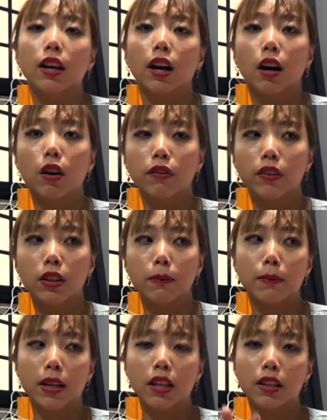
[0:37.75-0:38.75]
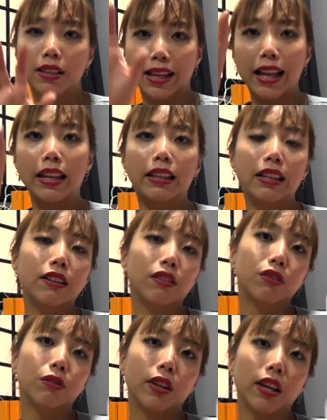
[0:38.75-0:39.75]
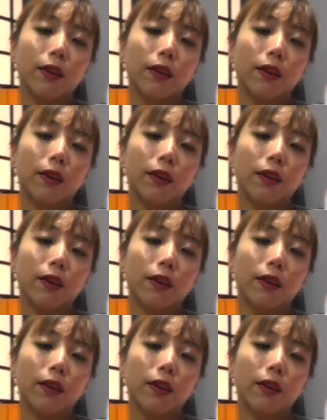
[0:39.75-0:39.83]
However, the main skeleton is still there.